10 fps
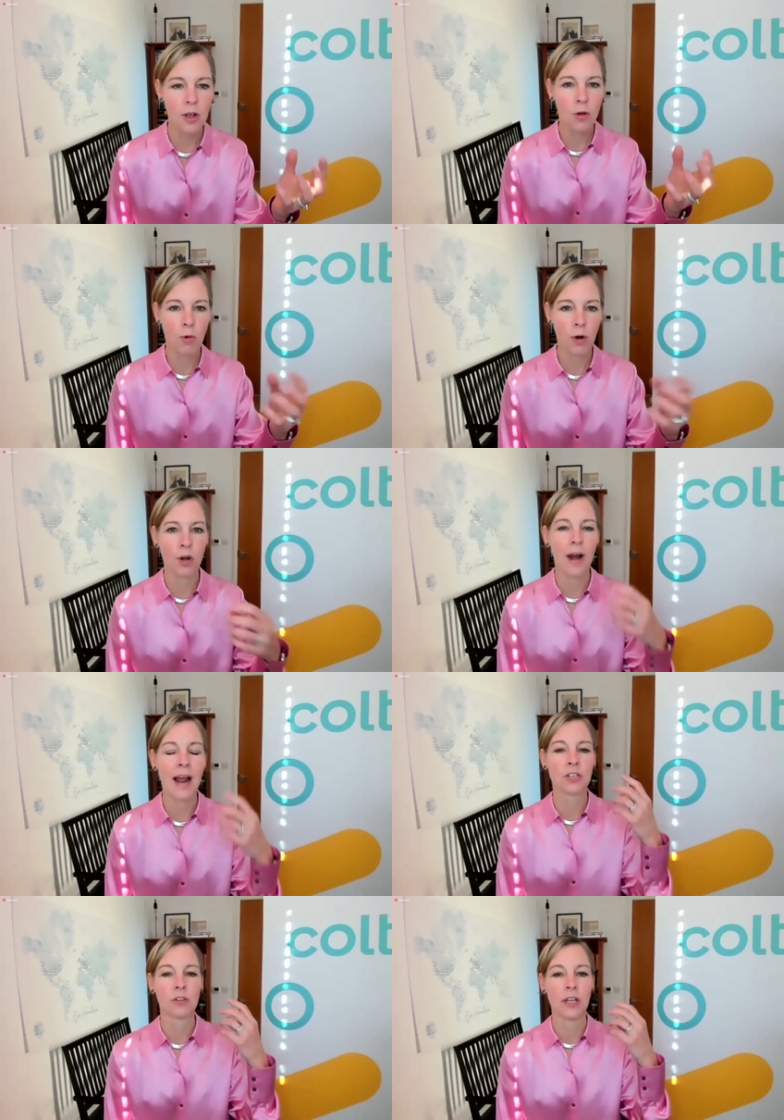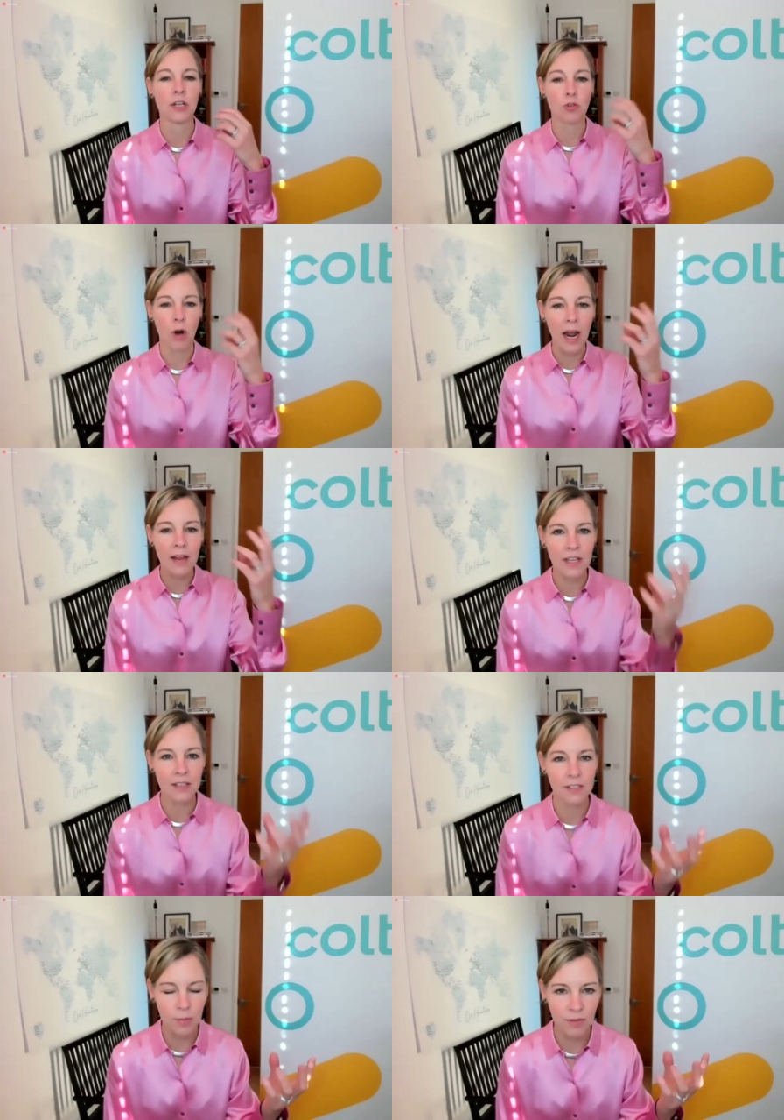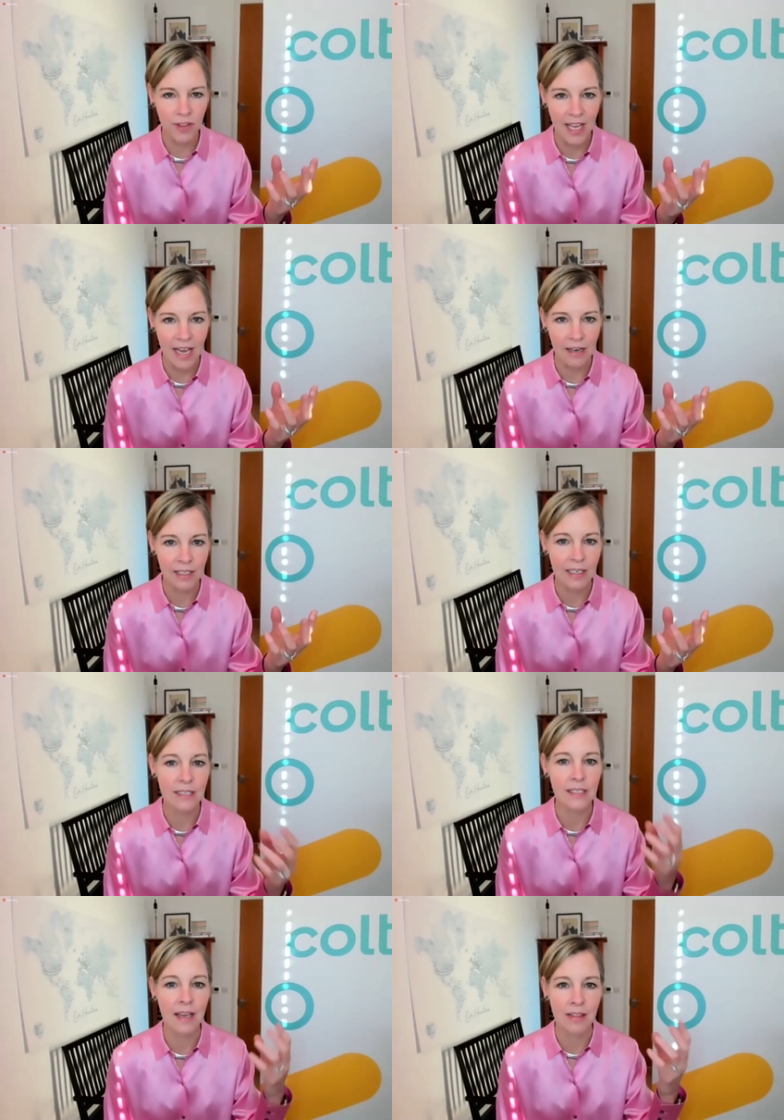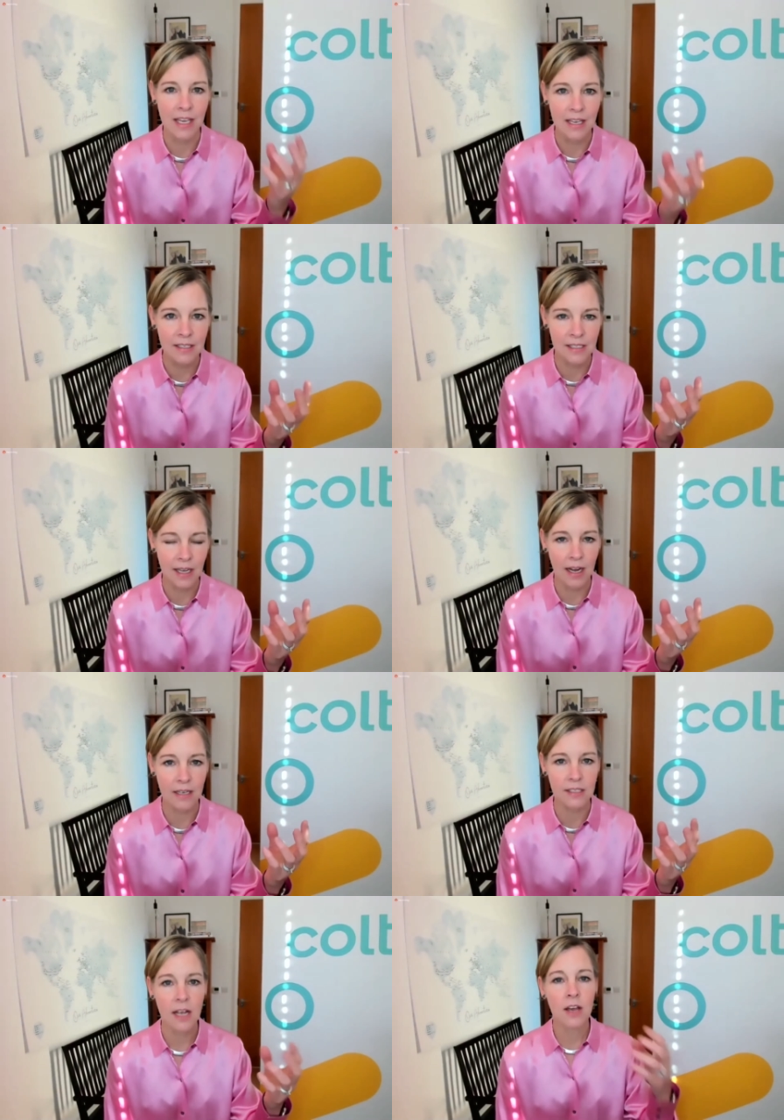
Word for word: where you're actually driving some of the analytics and the insights